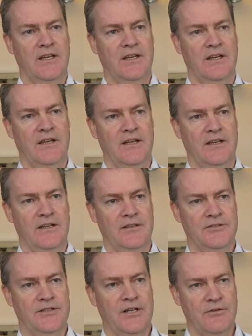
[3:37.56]
uh,
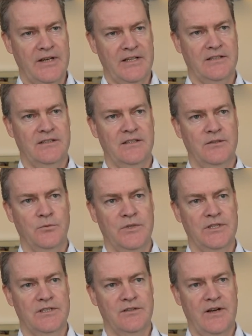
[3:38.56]
directly
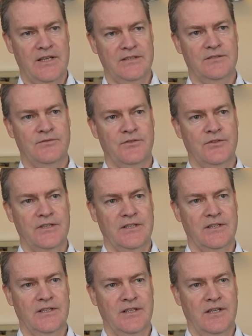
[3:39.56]
with
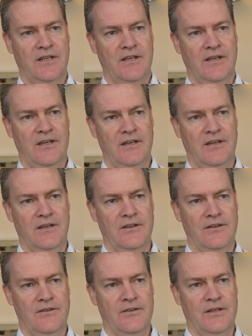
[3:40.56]
transferring
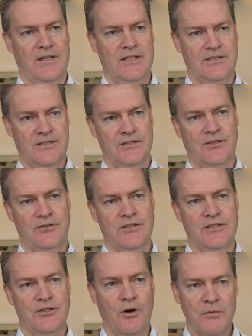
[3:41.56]
uh, the necessary
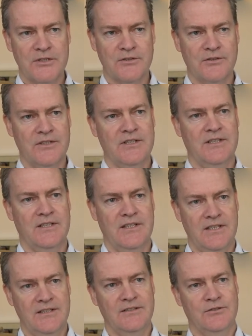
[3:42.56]
geometry
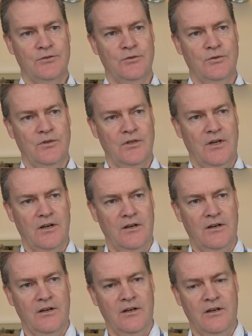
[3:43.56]
into
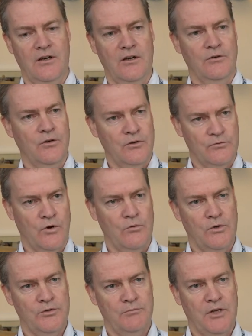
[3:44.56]
a
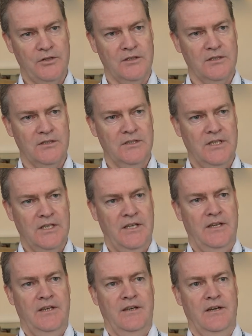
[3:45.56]
robot model.
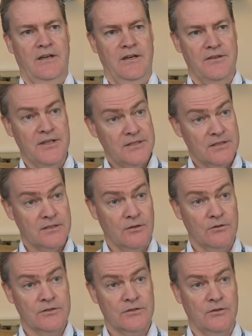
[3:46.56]
Uh, this is
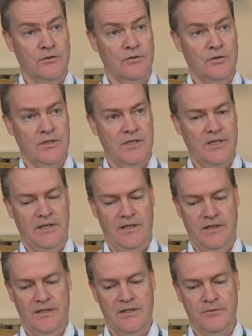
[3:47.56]
also
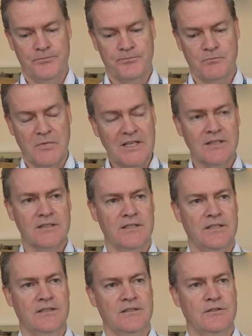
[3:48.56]
uh, built
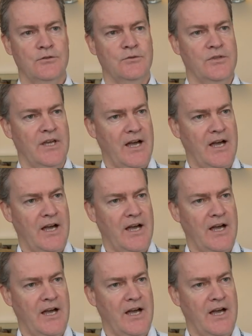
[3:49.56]
into the